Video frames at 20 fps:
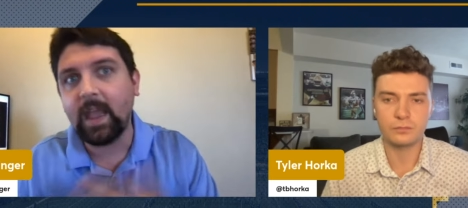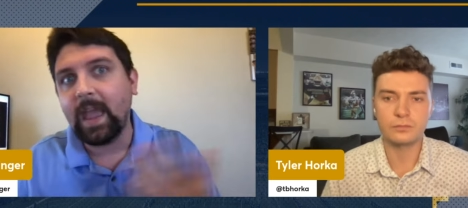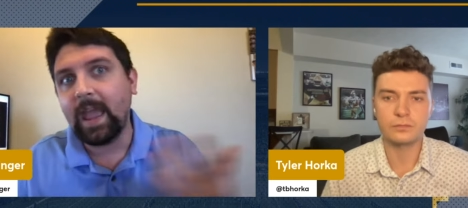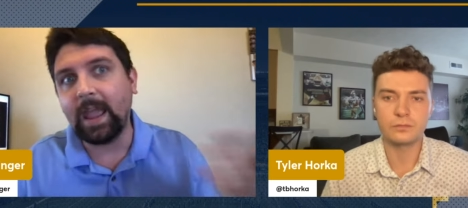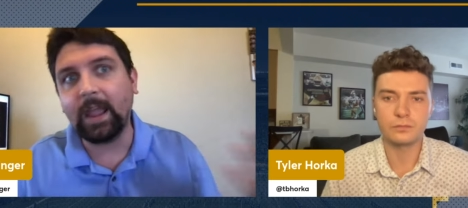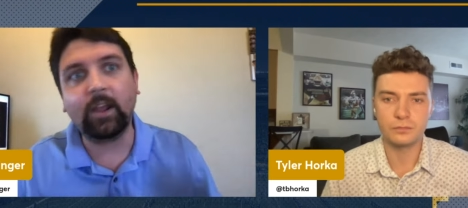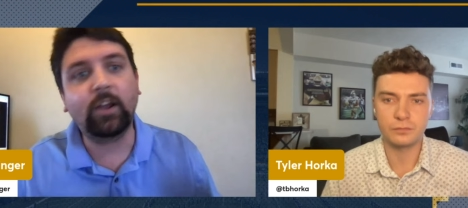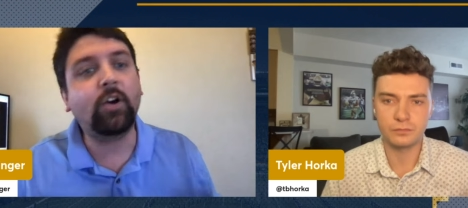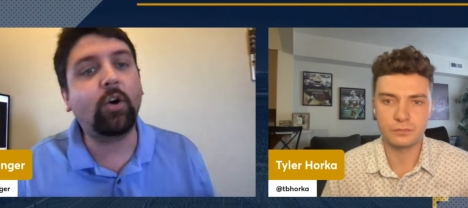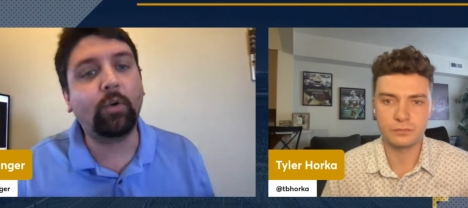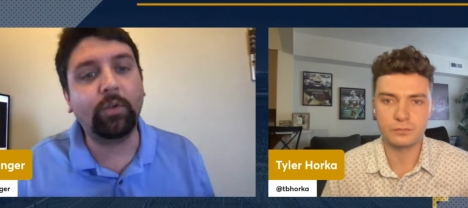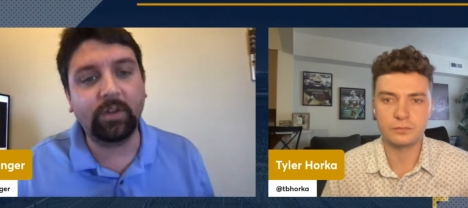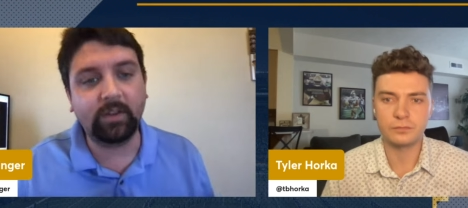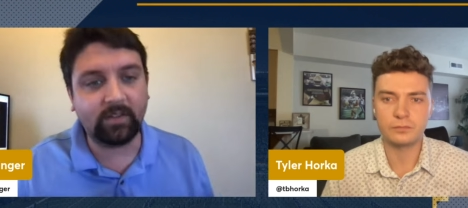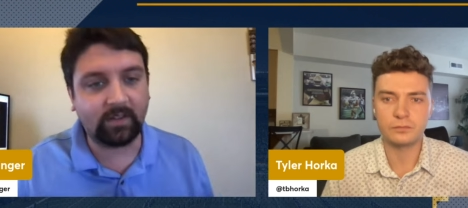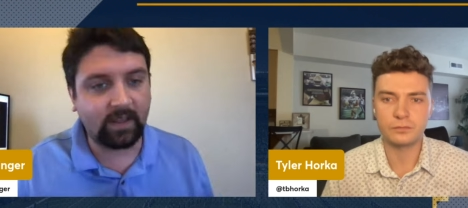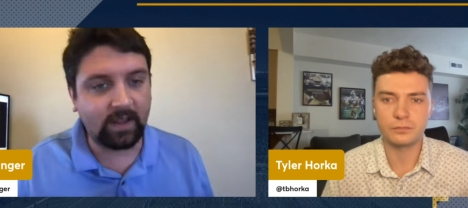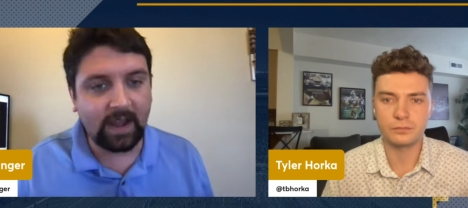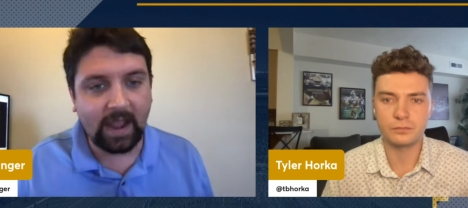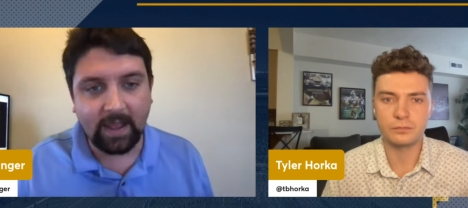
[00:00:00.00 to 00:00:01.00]
Speaker 1: and Golden's
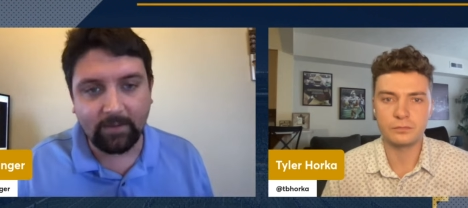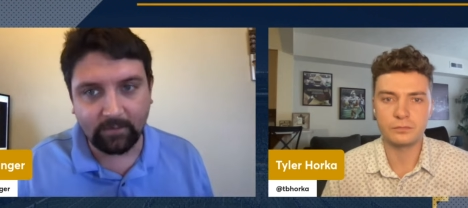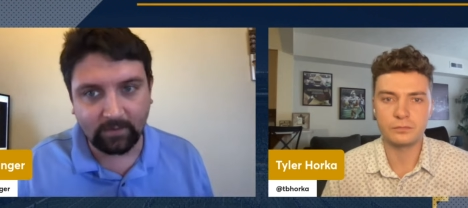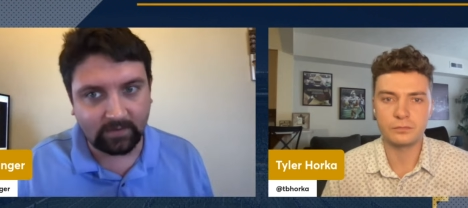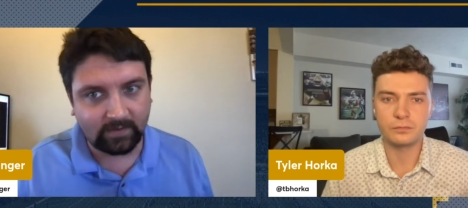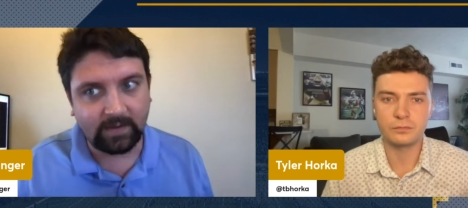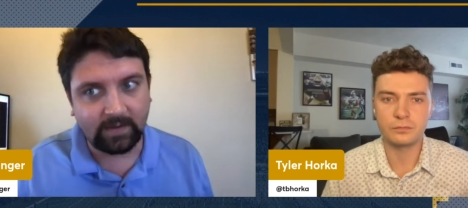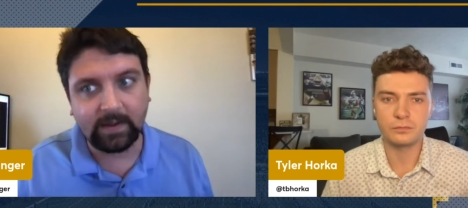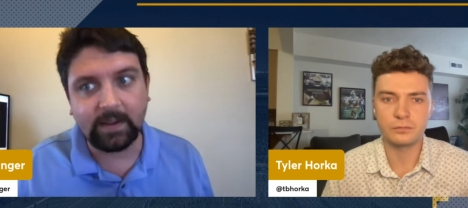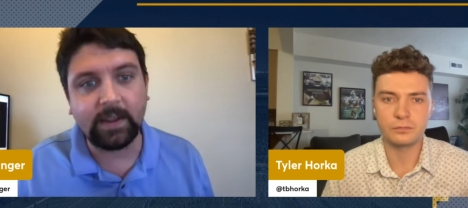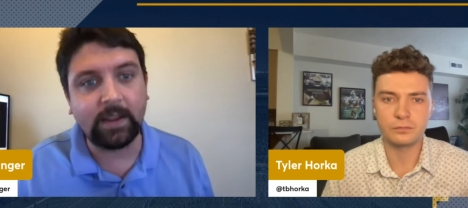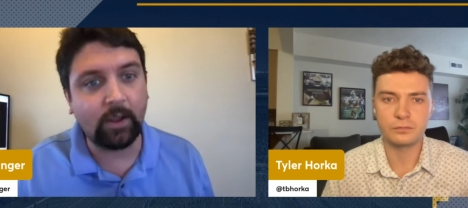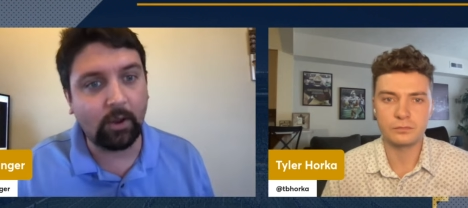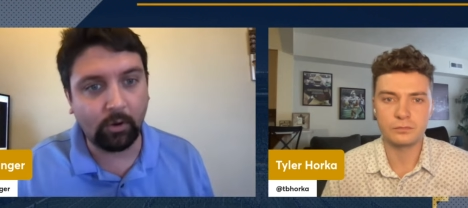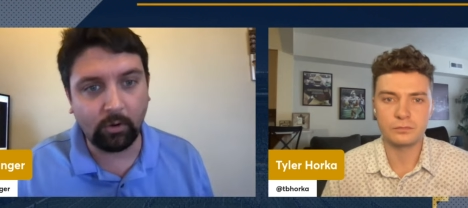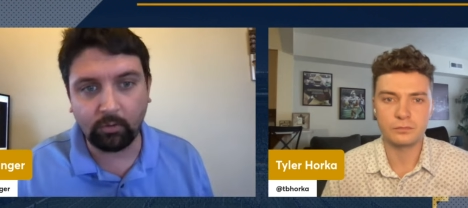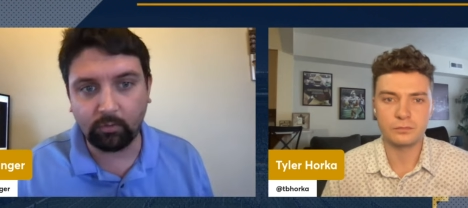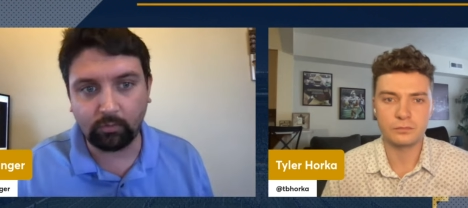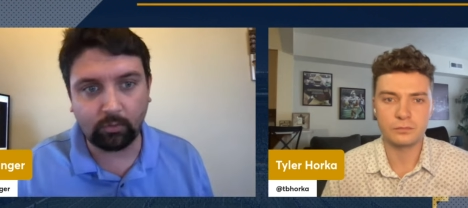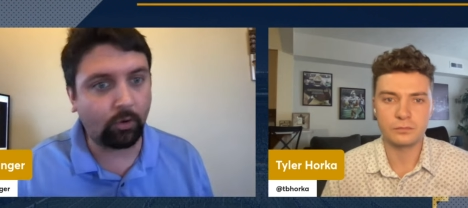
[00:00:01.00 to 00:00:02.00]
going to have a C E
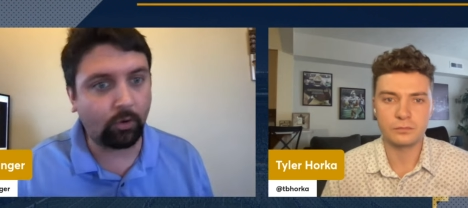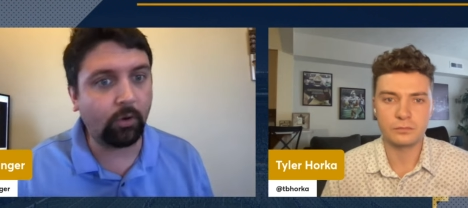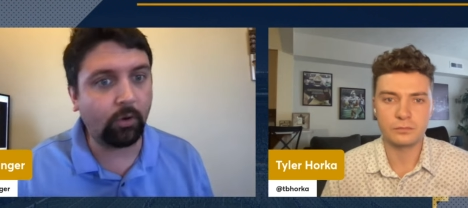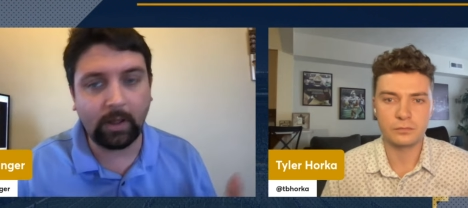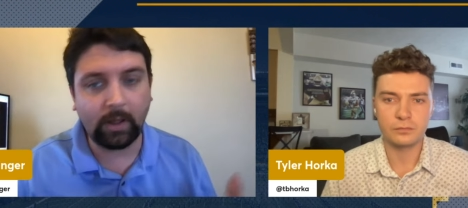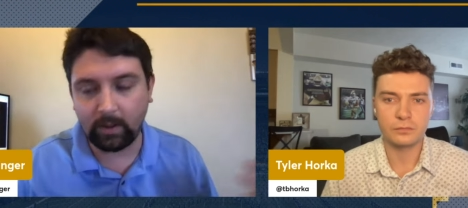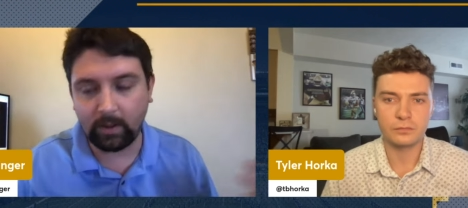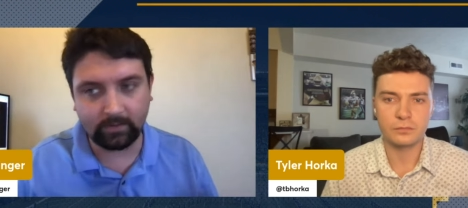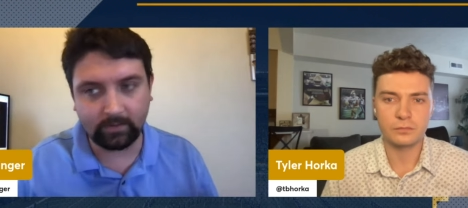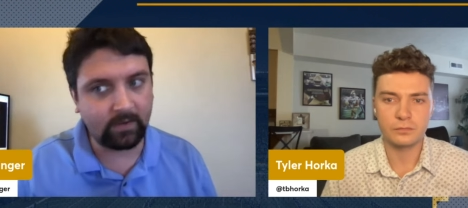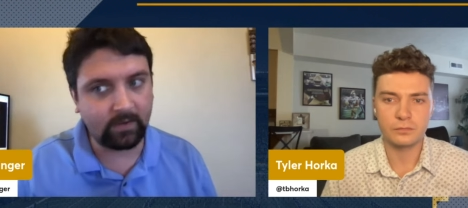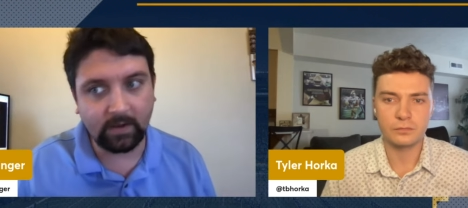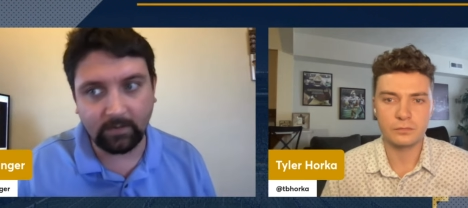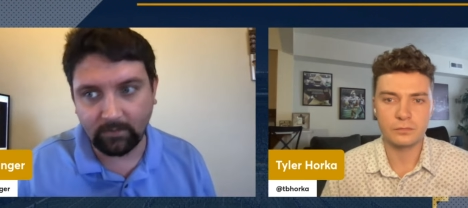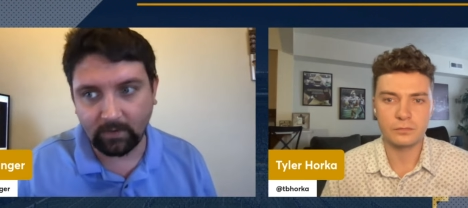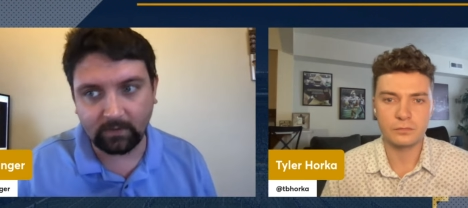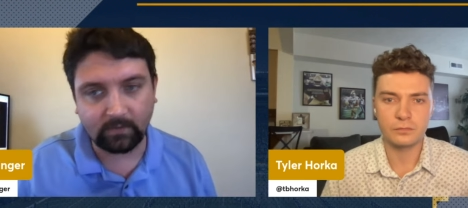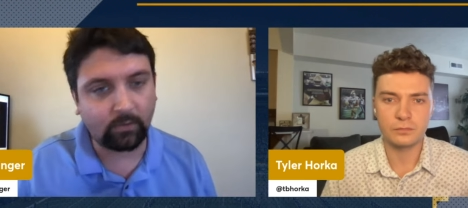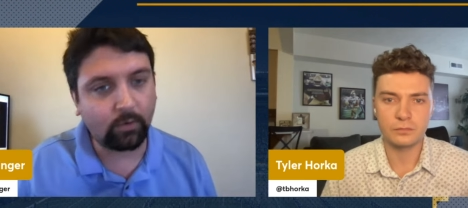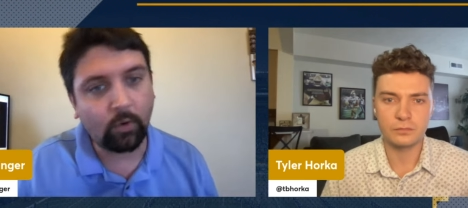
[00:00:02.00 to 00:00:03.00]
O role as the
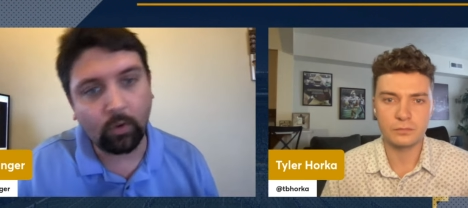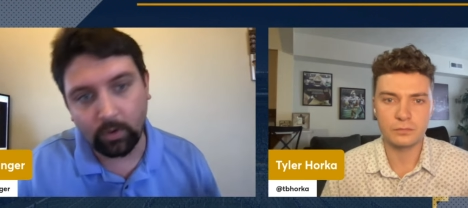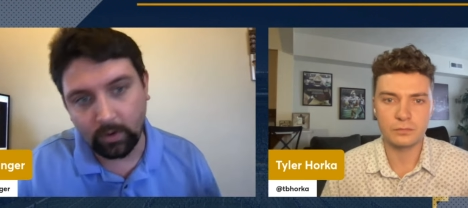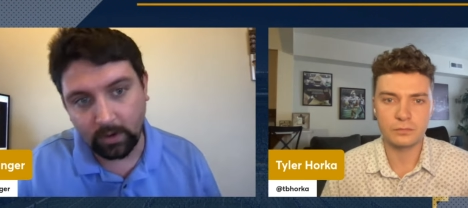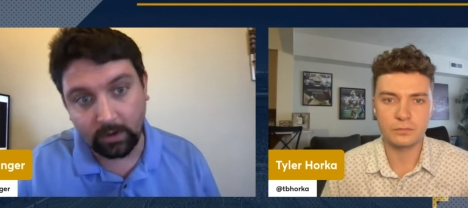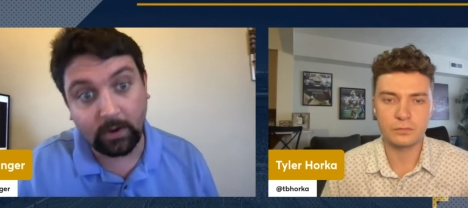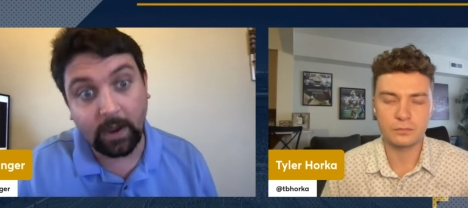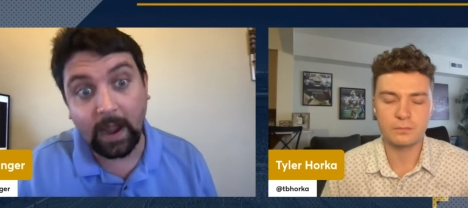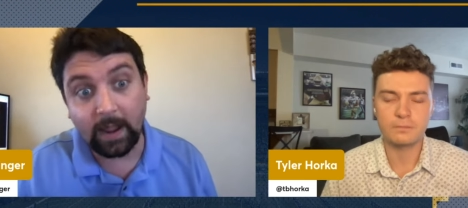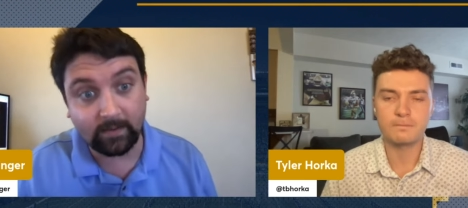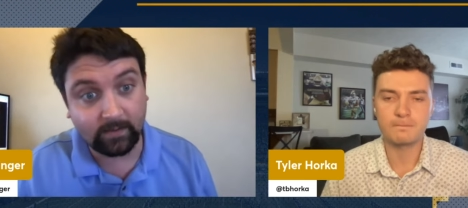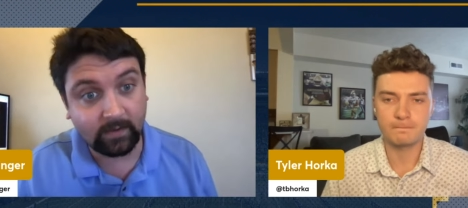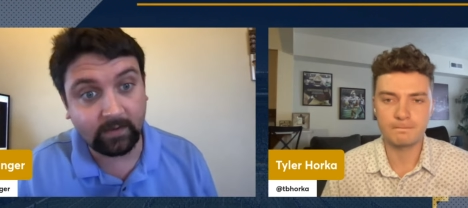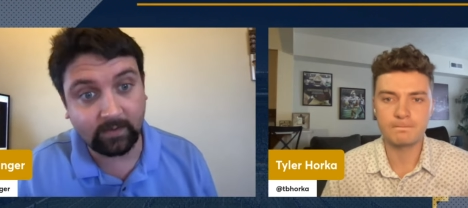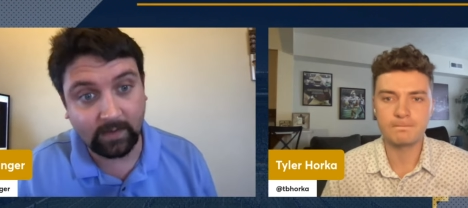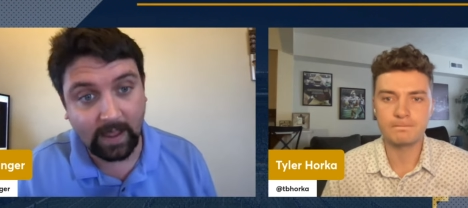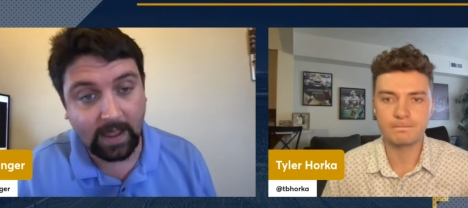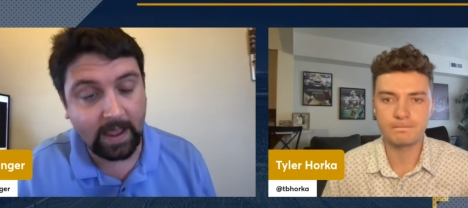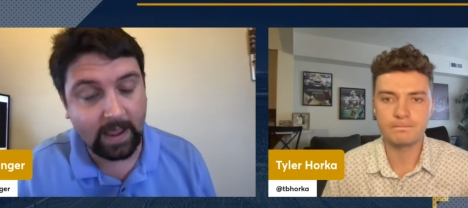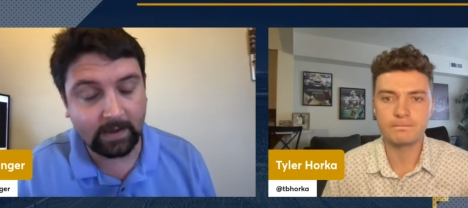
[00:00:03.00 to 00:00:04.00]
defensive coordinator, as he's
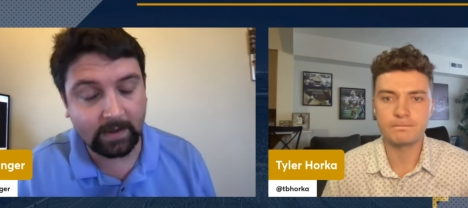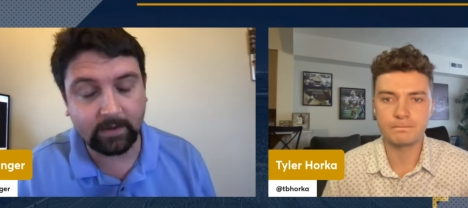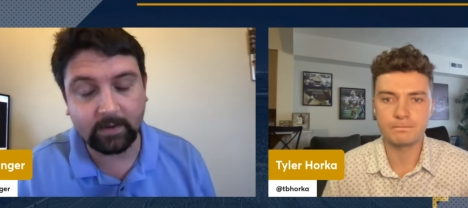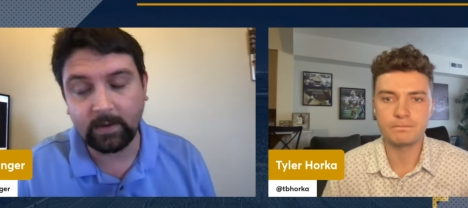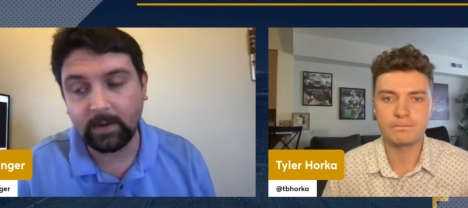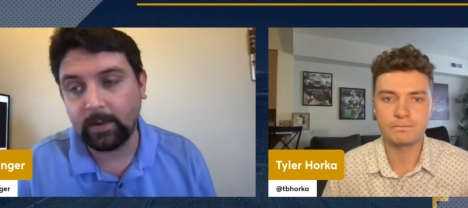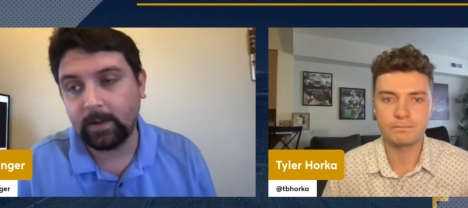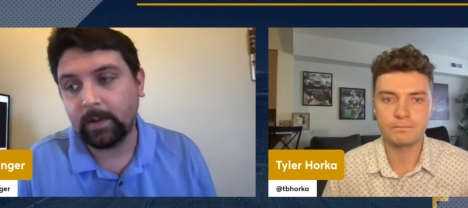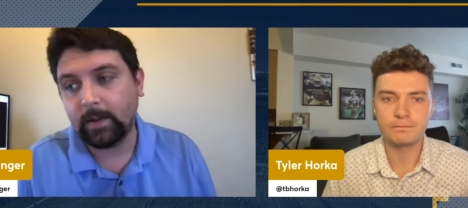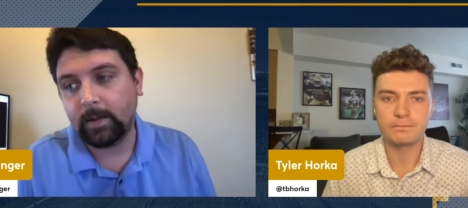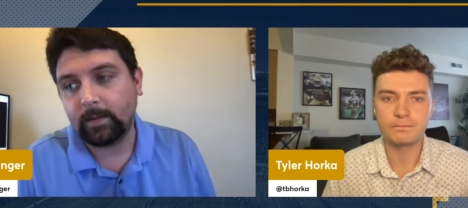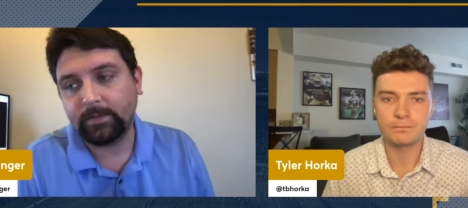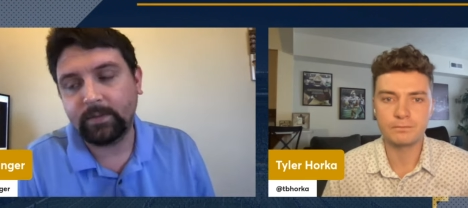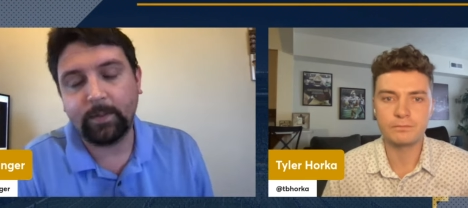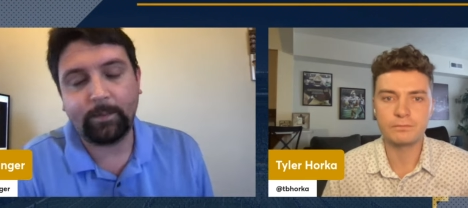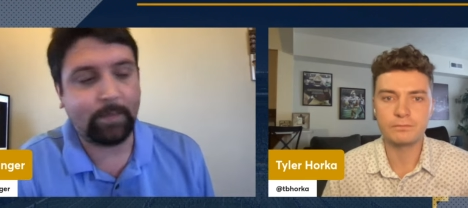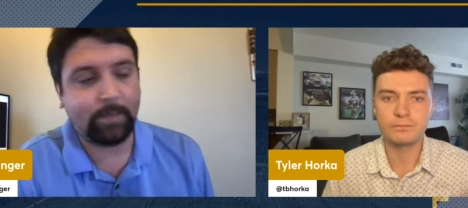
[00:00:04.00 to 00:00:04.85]
had the